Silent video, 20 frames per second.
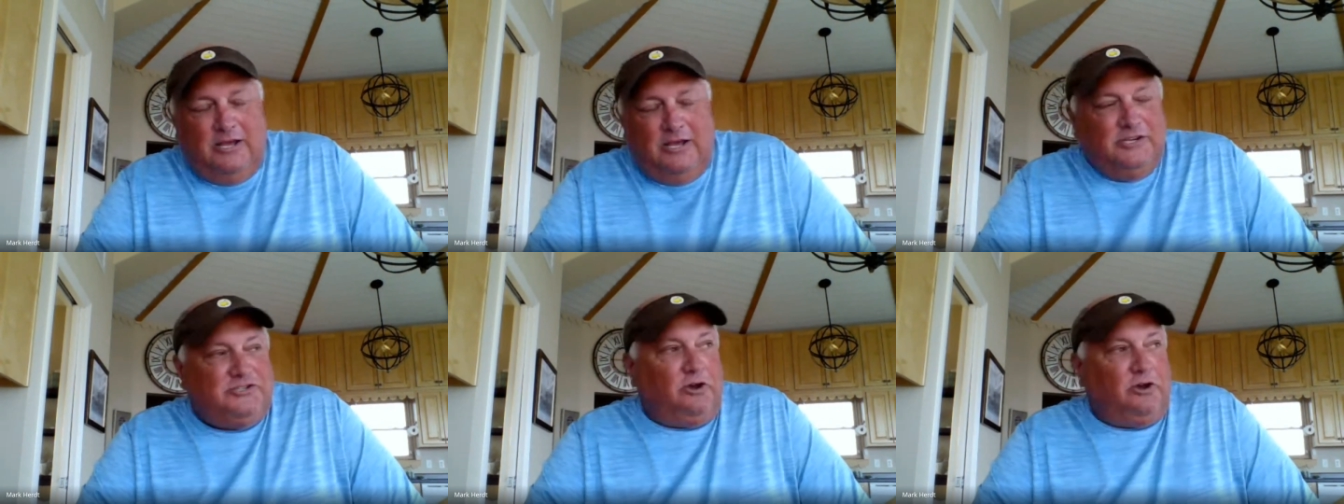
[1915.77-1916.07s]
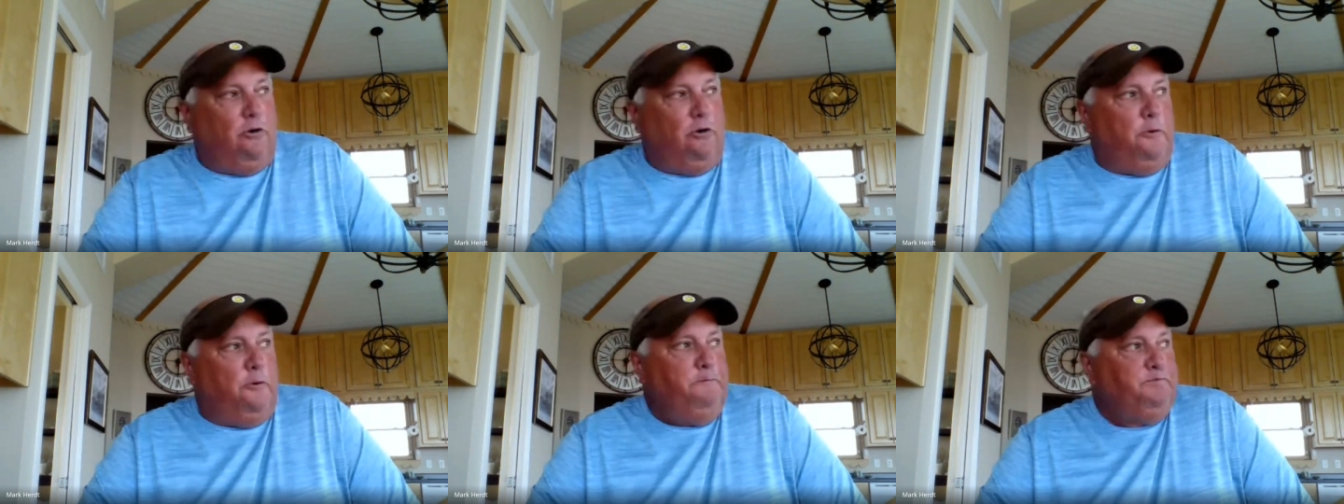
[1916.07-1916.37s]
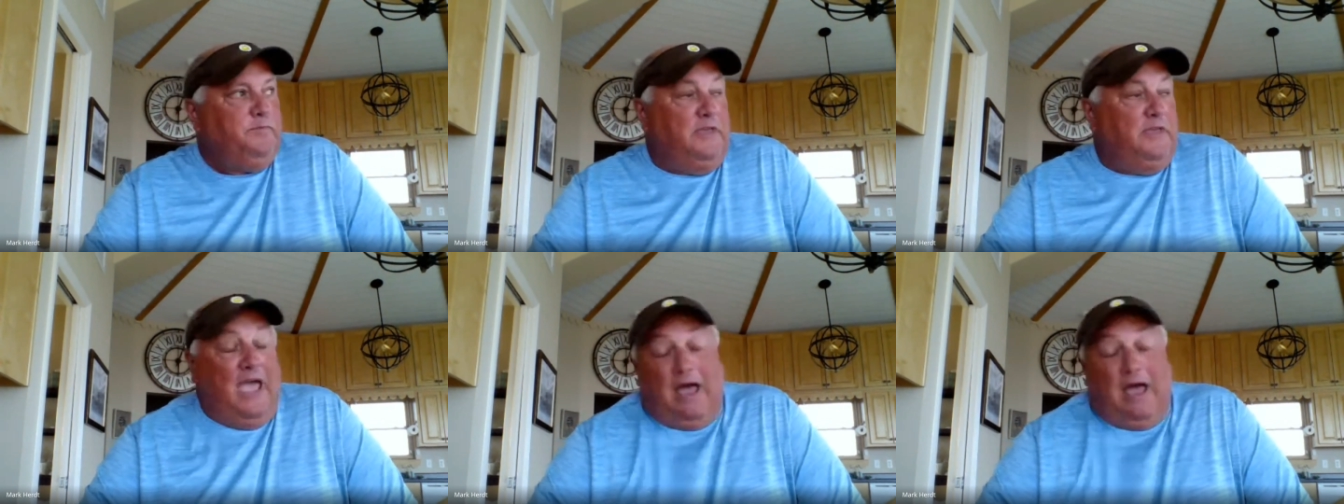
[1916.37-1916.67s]
So
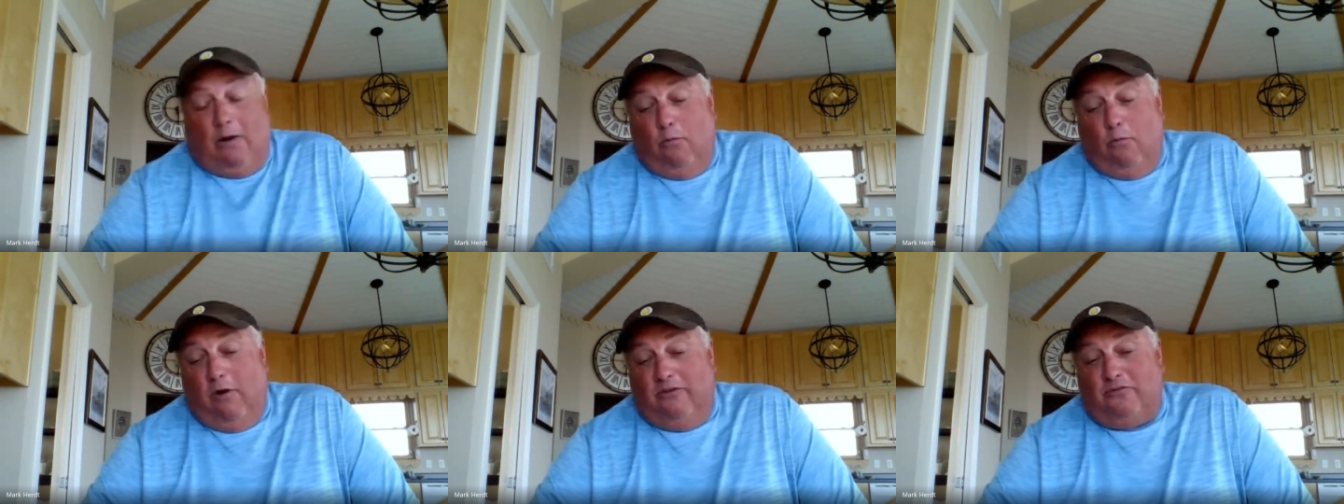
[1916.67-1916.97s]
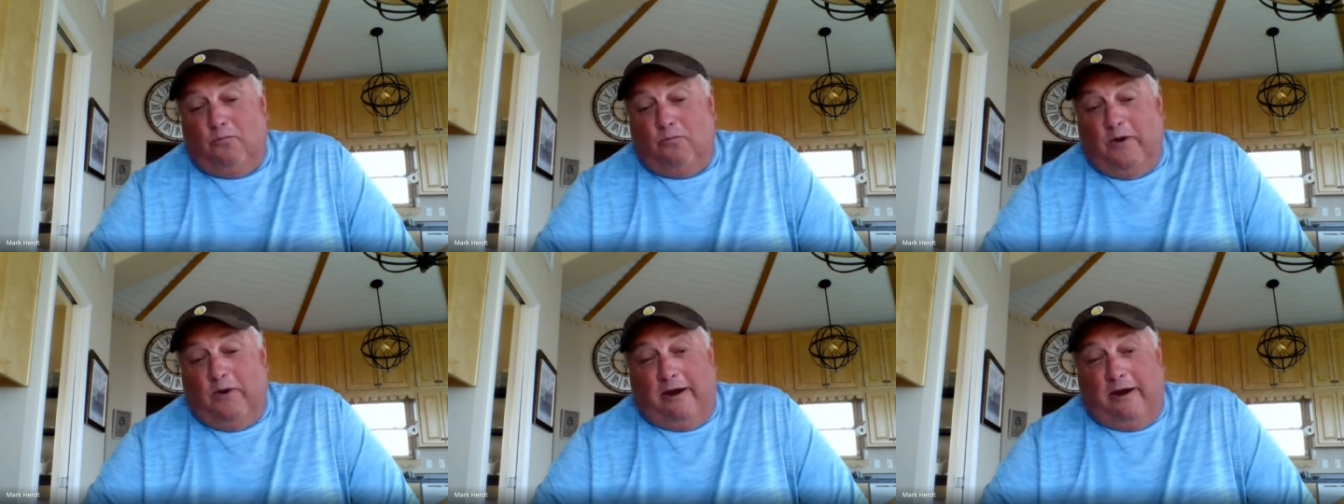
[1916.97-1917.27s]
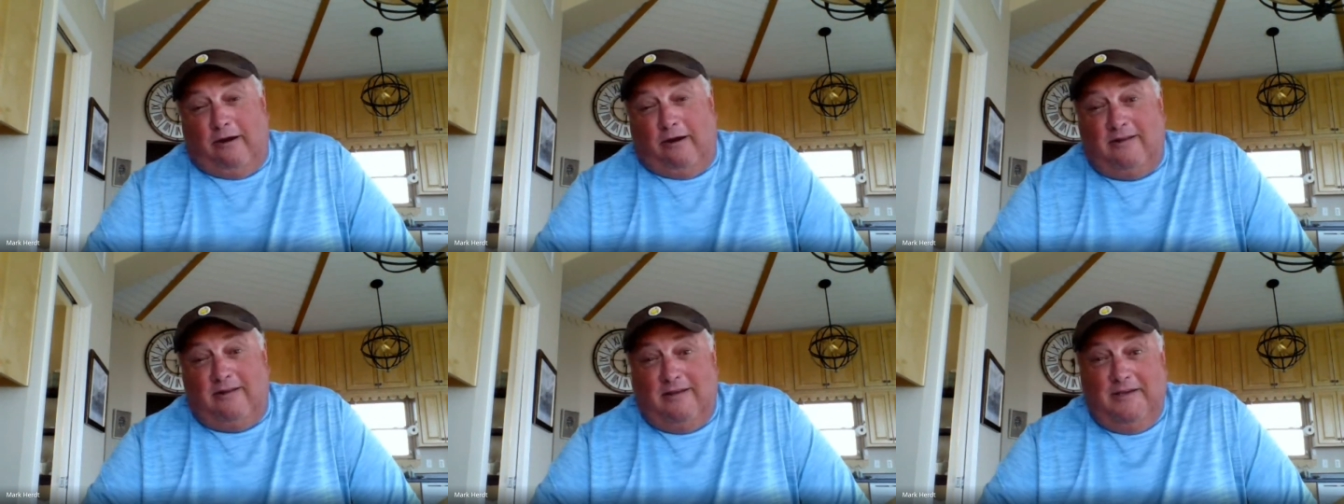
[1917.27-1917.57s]
yeah, it was
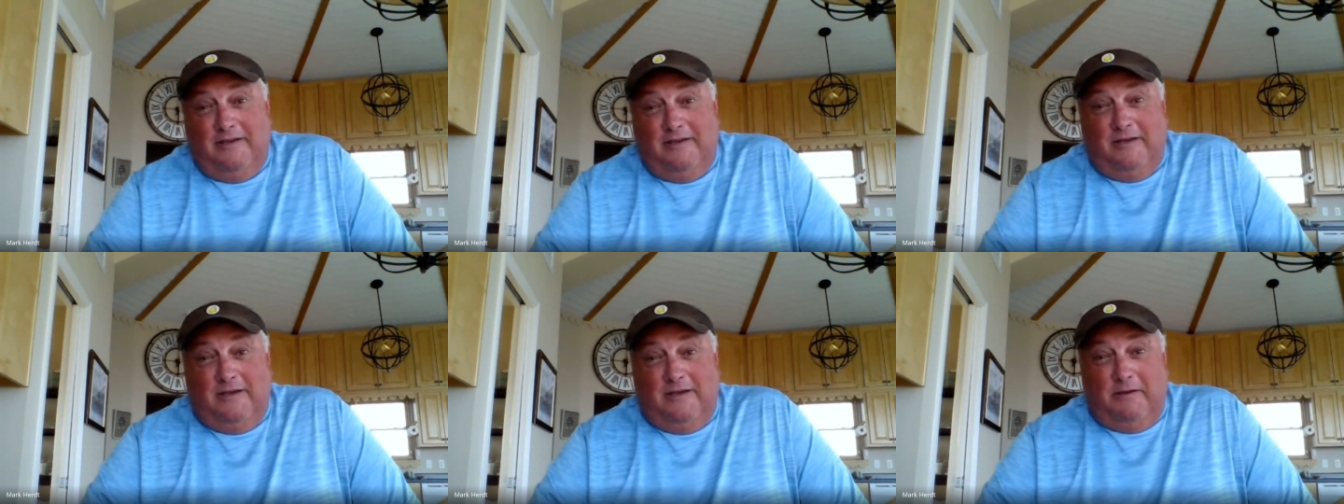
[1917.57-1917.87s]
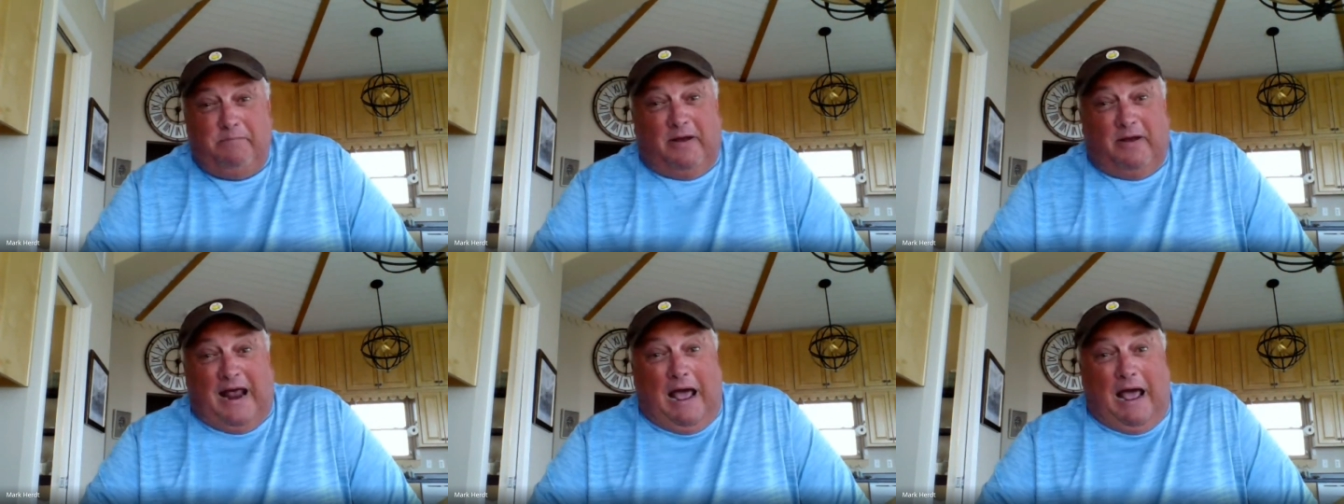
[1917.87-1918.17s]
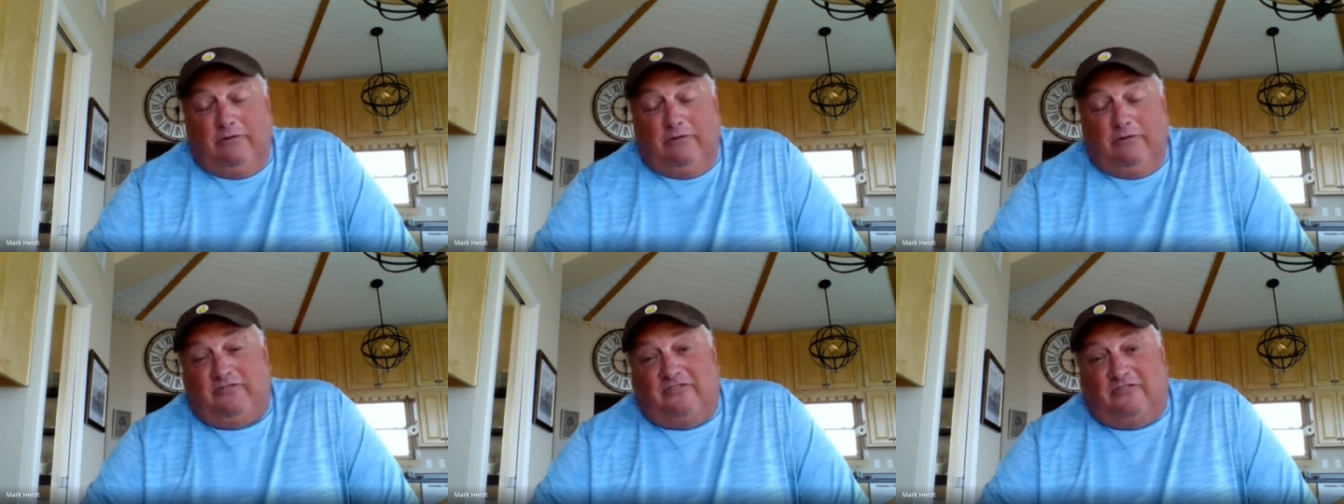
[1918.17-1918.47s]
weird, but I
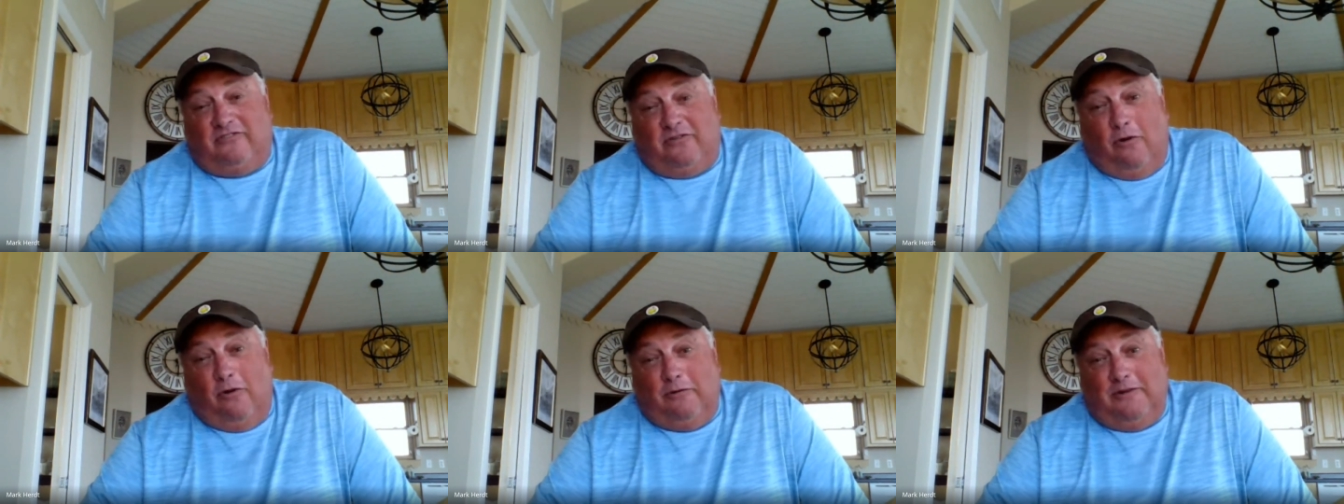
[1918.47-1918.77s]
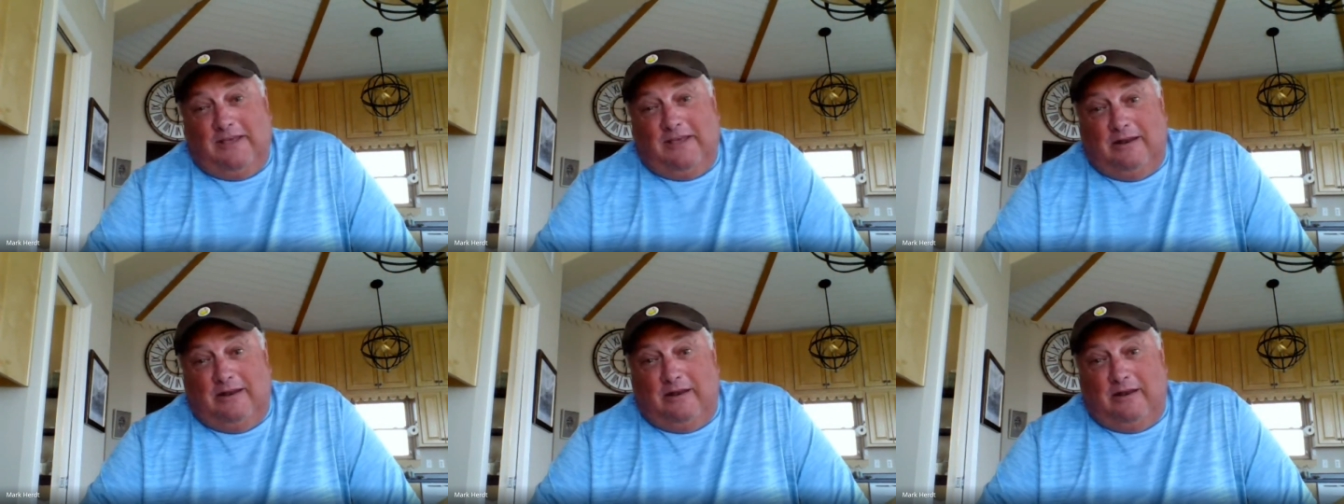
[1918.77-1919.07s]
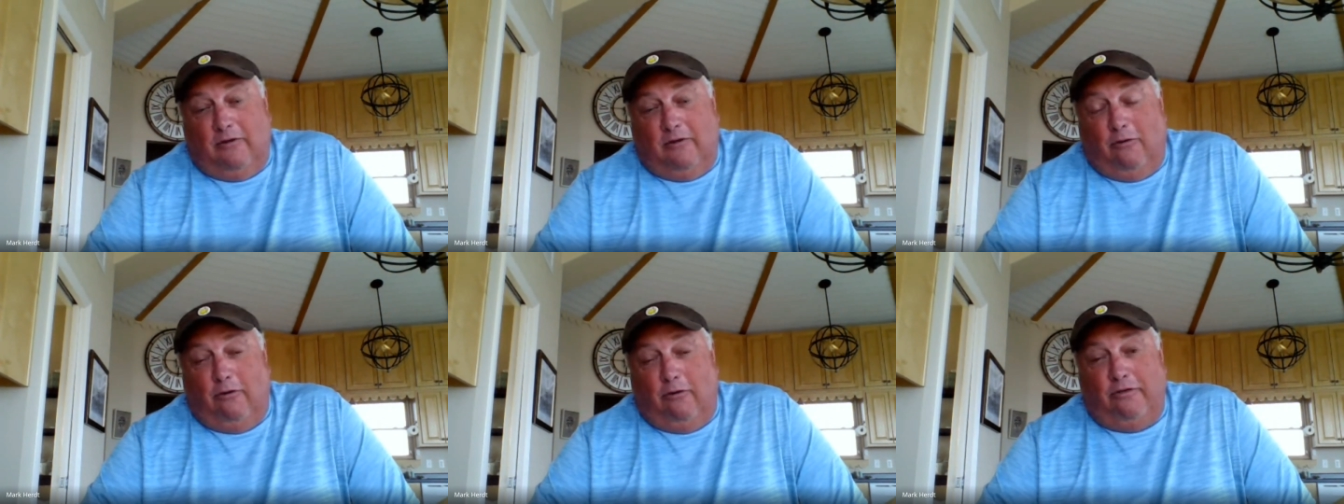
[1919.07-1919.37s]
was totally
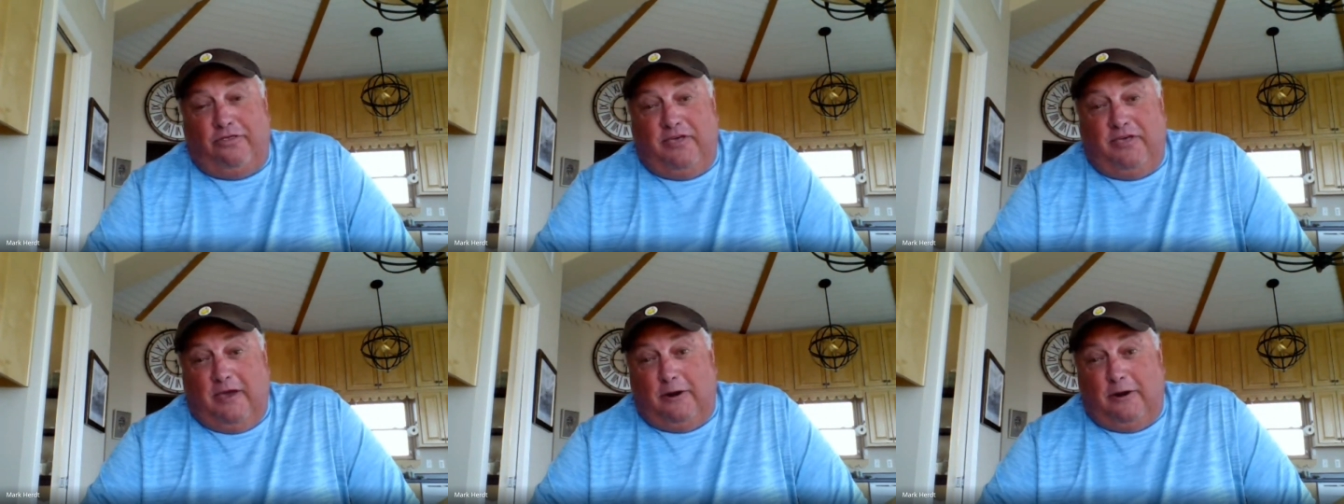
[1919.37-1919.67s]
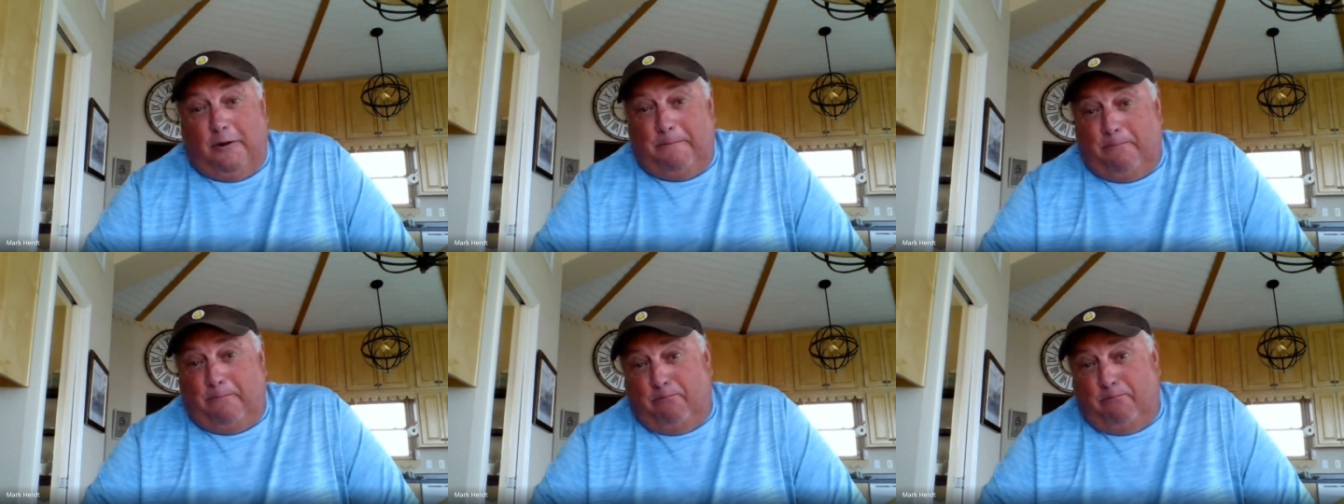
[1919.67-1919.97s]
into the whole theater,